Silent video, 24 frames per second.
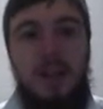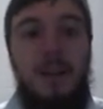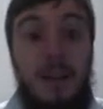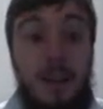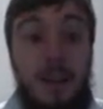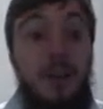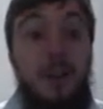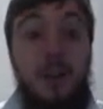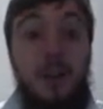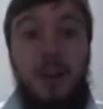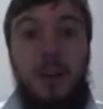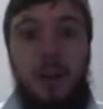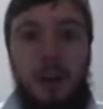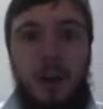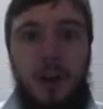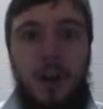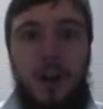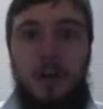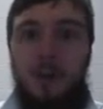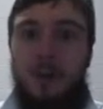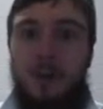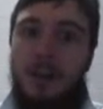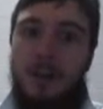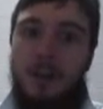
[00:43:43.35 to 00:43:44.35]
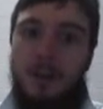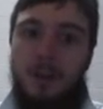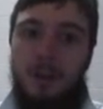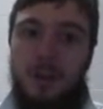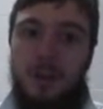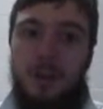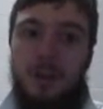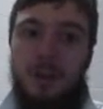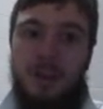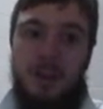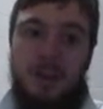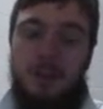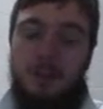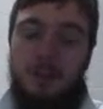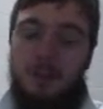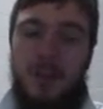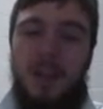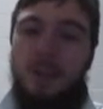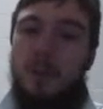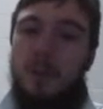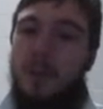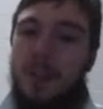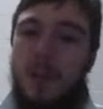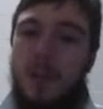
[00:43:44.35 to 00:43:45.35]
This is a terrifying one. It
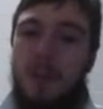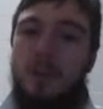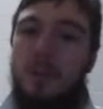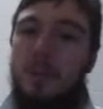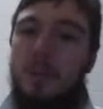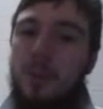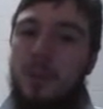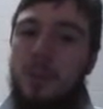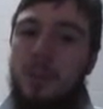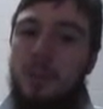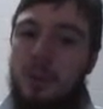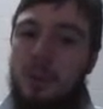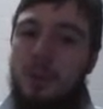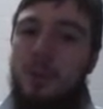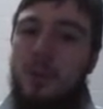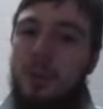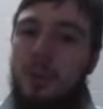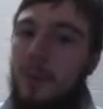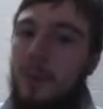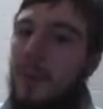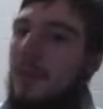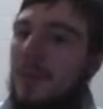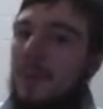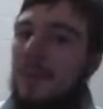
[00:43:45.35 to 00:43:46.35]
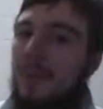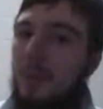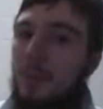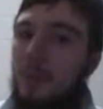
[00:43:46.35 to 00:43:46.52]
makes me not want to play Majora's Mask